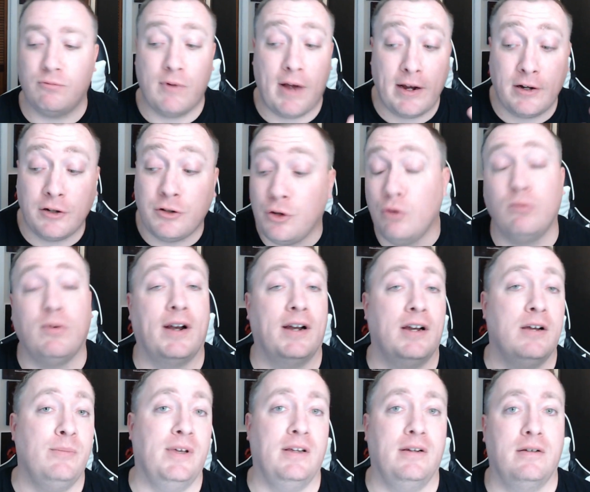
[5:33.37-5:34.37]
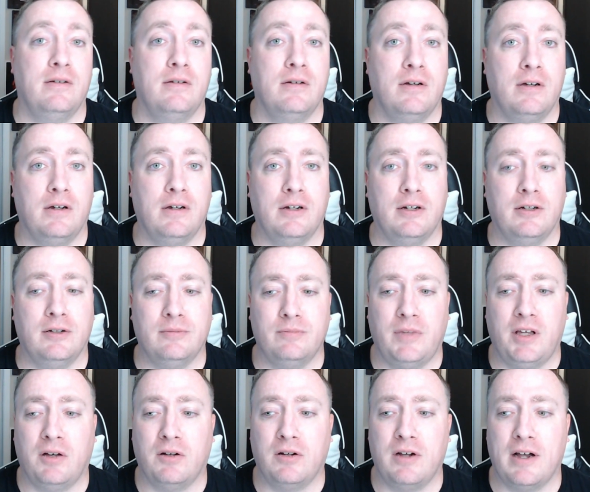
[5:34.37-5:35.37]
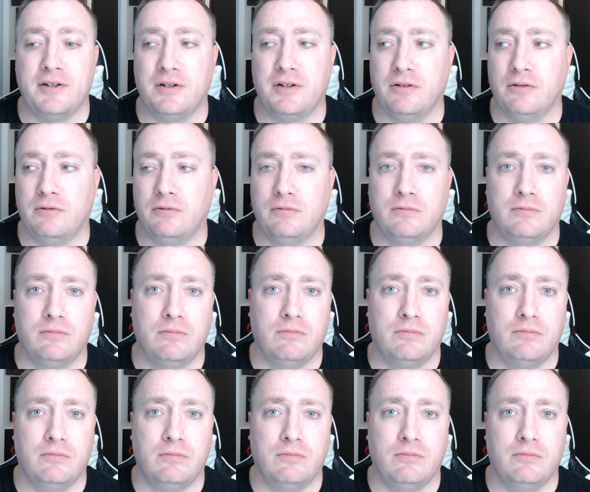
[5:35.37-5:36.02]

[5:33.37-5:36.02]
I do recommend Elgato,